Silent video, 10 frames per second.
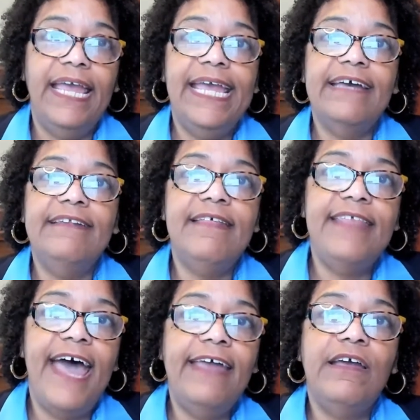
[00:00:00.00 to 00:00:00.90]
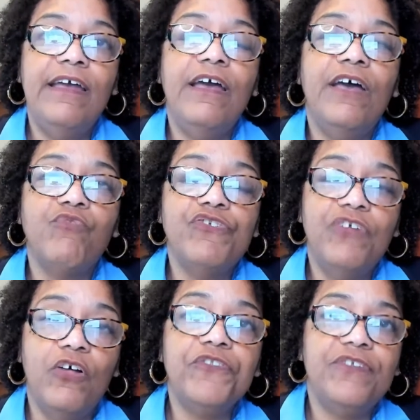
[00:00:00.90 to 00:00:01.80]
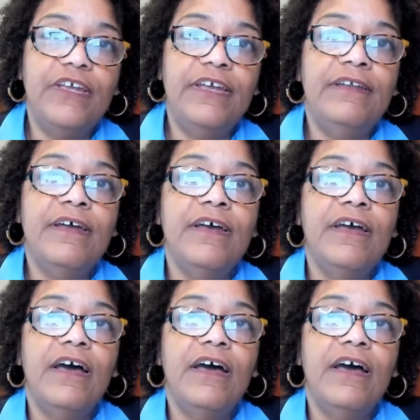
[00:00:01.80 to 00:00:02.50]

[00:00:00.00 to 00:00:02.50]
And that results in